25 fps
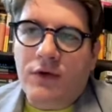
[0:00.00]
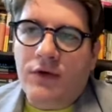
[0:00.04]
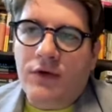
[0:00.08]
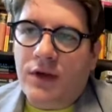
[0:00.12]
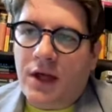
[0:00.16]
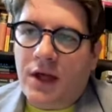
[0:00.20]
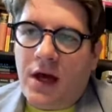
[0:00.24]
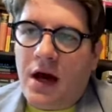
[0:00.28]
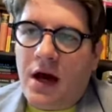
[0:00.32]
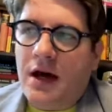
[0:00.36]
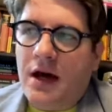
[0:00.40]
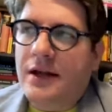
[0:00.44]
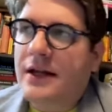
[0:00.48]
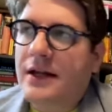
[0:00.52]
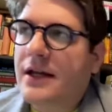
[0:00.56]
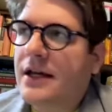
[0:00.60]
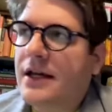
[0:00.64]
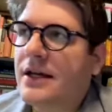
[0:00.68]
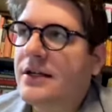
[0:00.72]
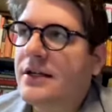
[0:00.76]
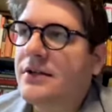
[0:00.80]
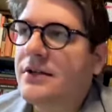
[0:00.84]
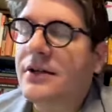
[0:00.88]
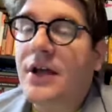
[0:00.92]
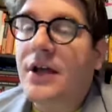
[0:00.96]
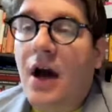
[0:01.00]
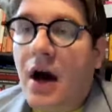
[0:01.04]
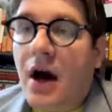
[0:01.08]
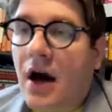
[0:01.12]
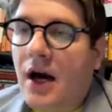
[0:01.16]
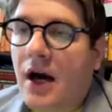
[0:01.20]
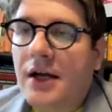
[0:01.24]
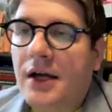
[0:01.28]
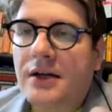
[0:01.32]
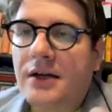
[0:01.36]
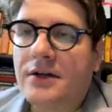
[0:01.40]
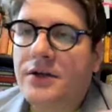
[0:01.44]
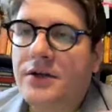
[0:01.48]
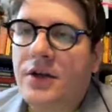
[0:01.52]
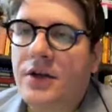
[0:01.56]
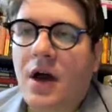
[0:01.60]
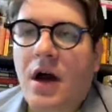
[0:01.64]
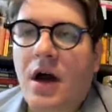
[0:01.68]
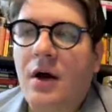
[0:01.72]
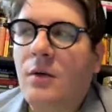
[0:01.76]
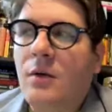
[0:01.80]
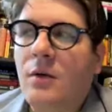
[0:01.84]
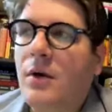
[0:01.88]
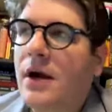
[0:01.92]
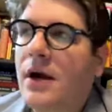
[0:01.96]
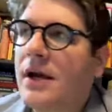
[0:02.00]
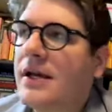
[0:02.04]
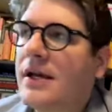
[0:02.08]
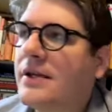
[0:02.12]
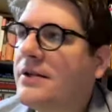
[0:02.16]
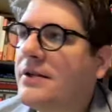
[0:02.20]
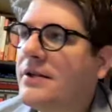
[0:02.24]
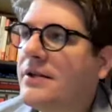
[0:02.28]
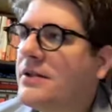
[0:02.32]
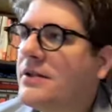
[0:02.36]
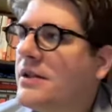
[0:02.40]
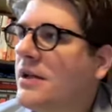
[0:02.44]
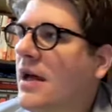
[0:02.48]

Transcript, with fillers: the Godhead, God, Yahweh,